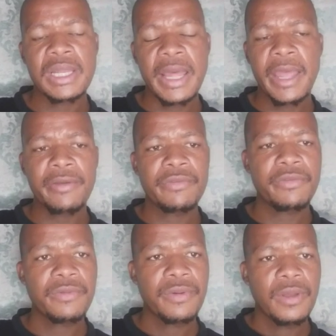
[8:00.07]

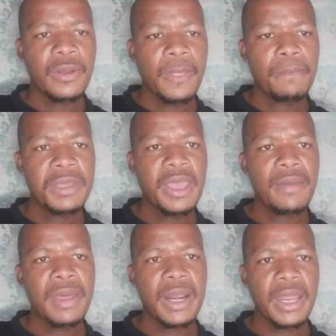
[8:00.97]
life
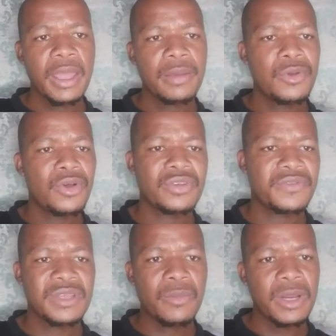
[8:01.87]
became a wreck because
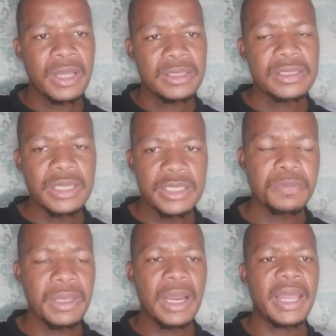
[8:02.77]
of someone else. Yes,
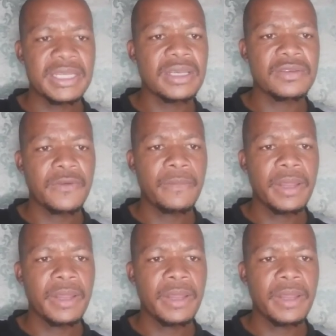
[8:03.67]
pick lessons from